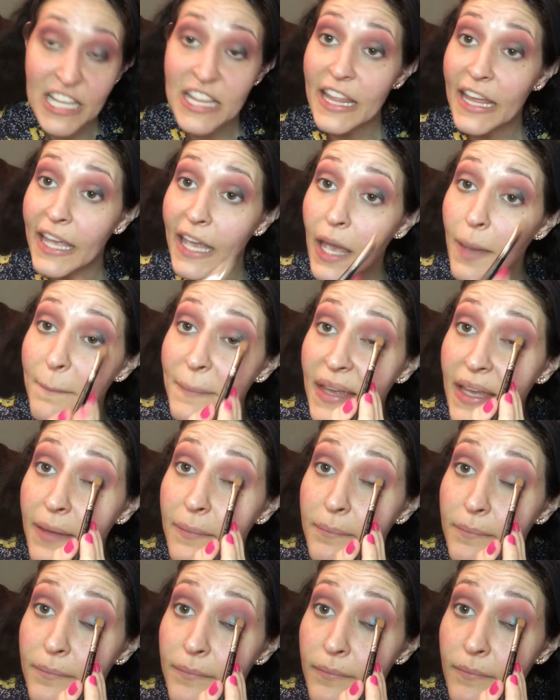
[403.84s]
they get me.
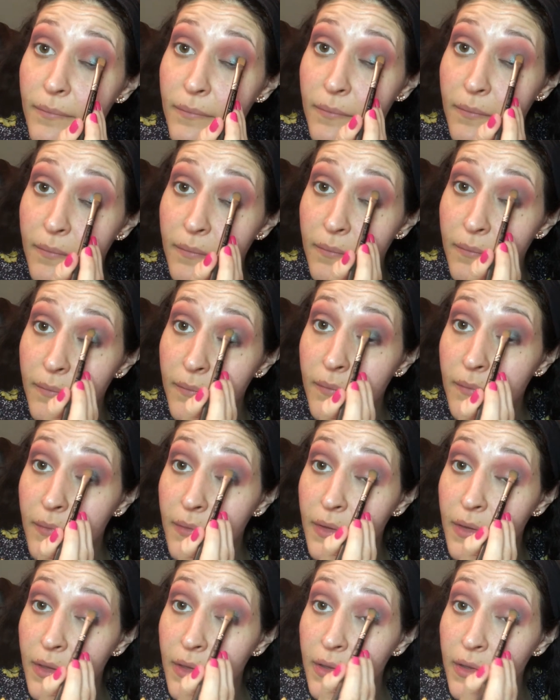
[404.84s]

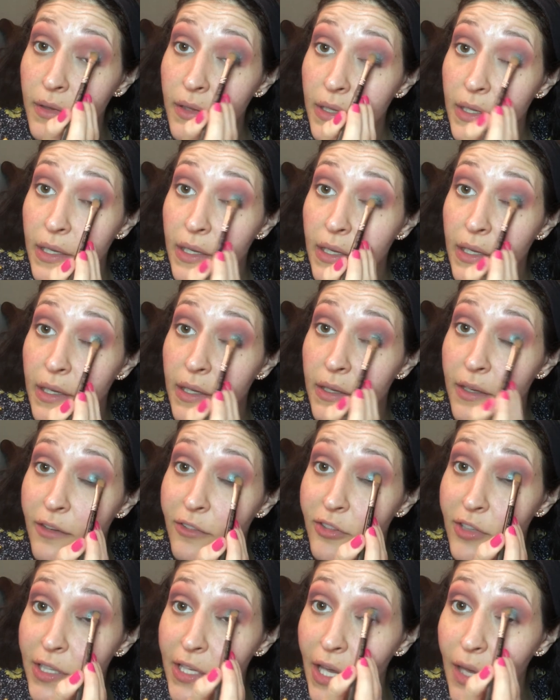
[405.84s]
They
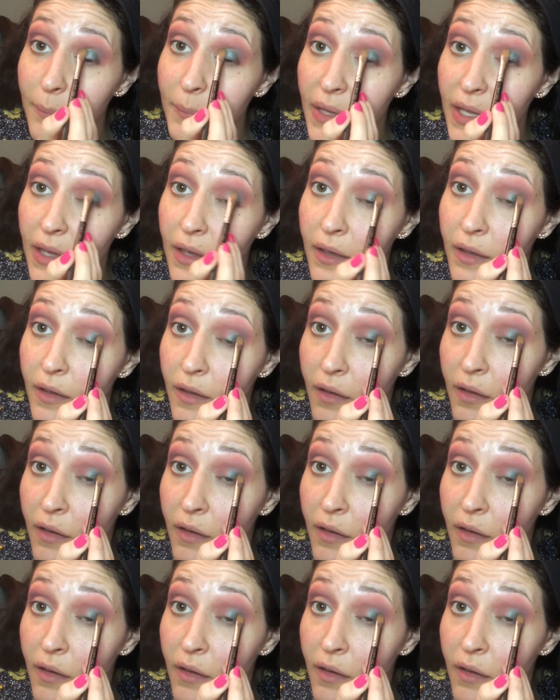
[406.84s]
definitely get me.